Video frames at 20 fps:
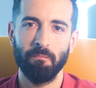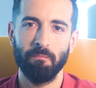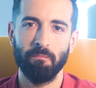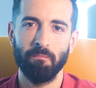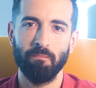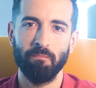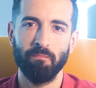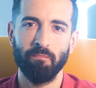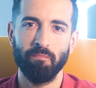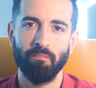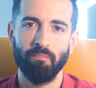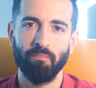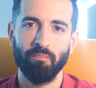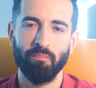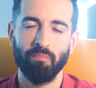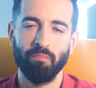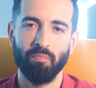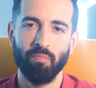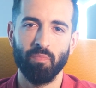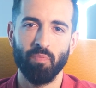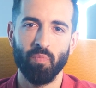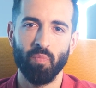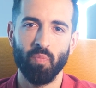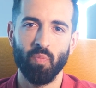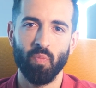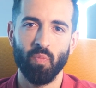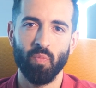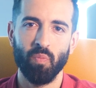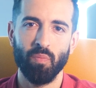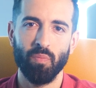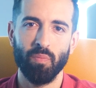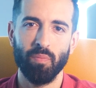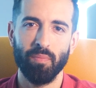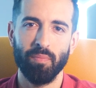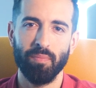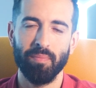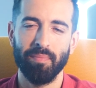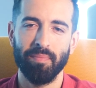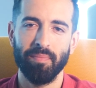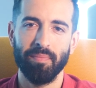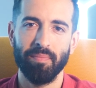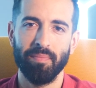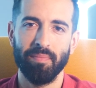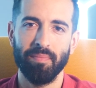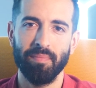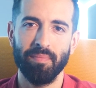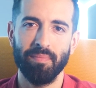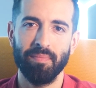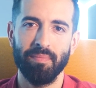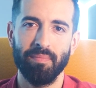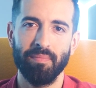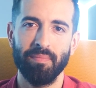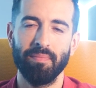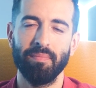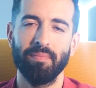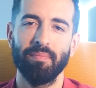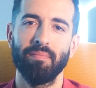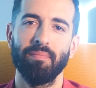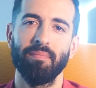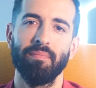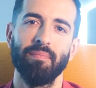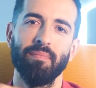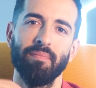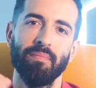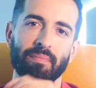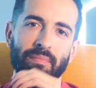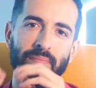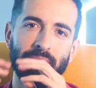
[no speech]